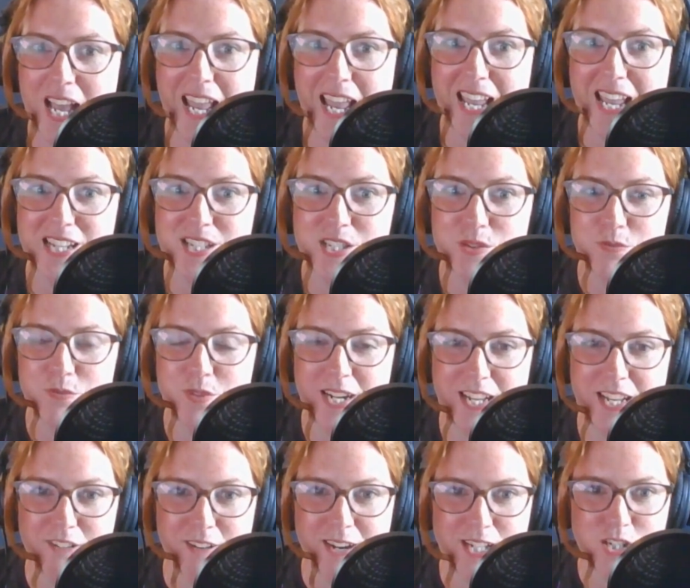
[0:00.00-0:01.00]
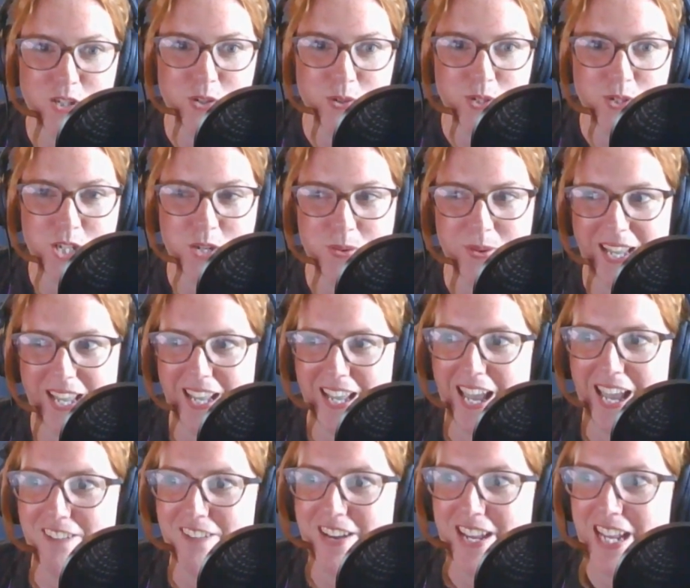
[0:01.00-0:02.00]
It's really great to talk to you again,
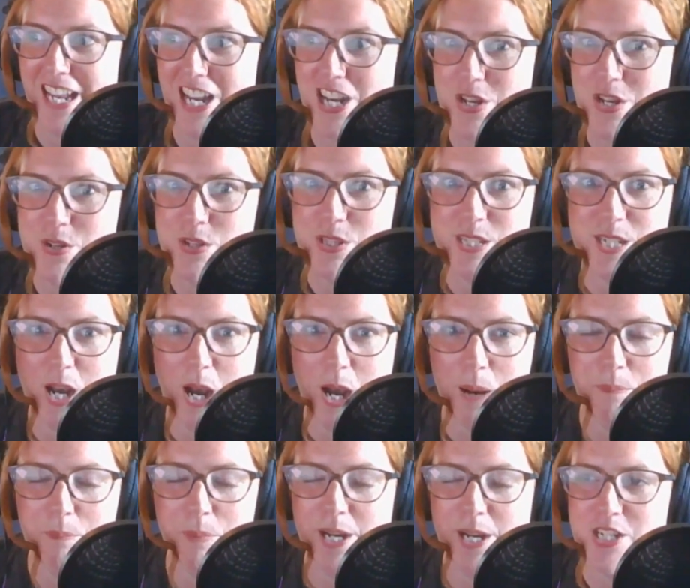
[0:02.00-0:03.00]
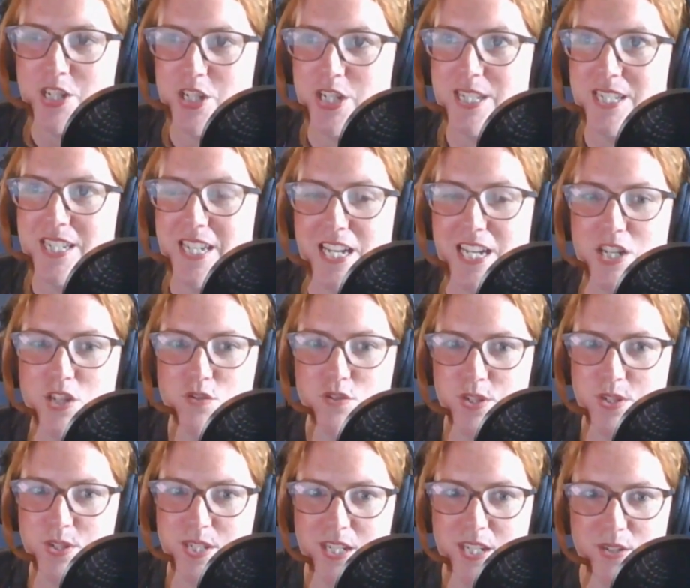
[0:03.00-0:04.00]
Ceri. Can you start by just
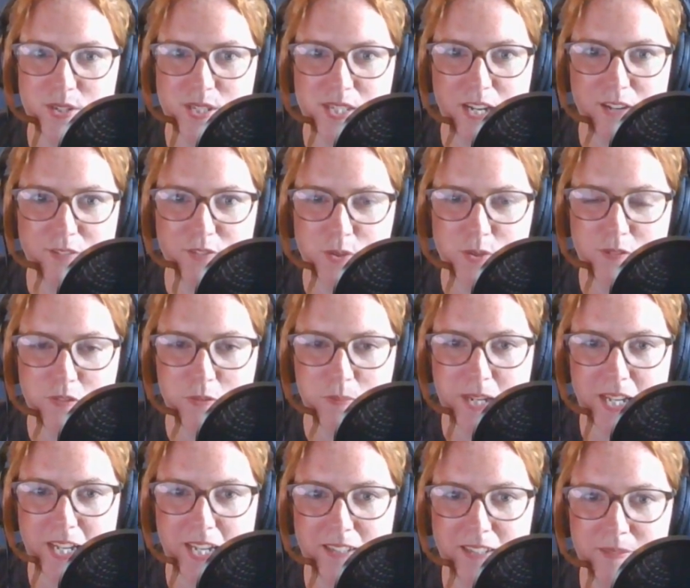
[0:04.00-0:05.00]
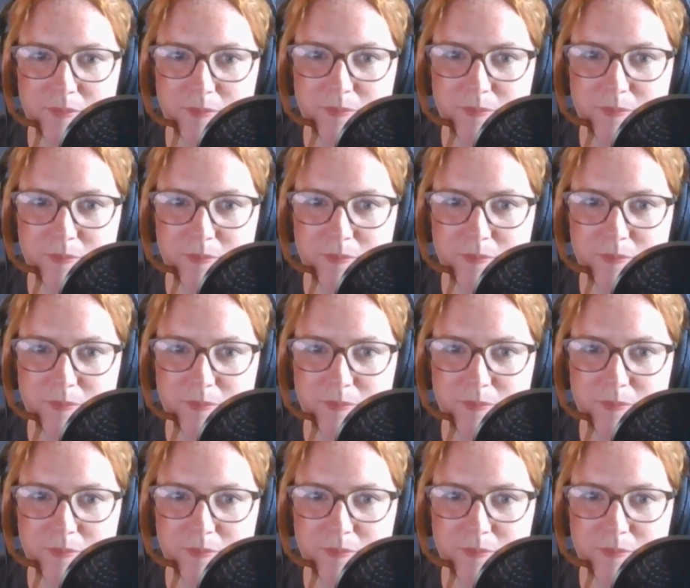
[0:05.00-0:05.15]
introducing yourself to everybody?